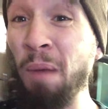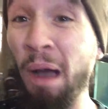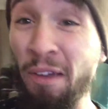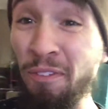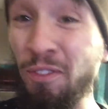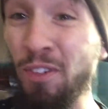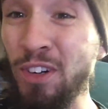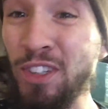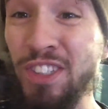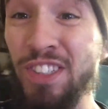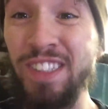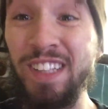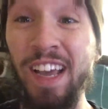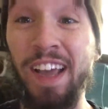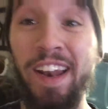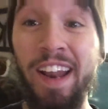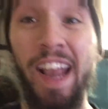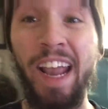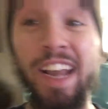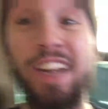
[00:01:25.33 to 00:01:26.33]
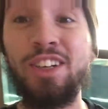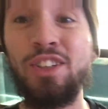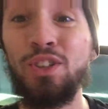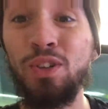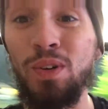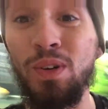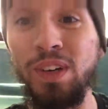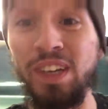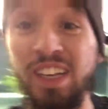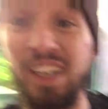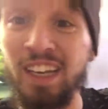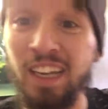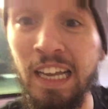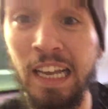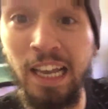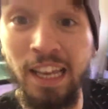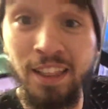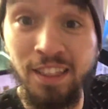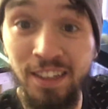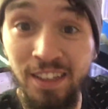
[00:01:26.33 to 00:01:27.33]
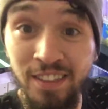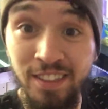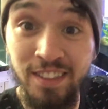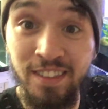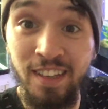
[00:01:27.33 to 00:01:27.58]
my first dead angel in this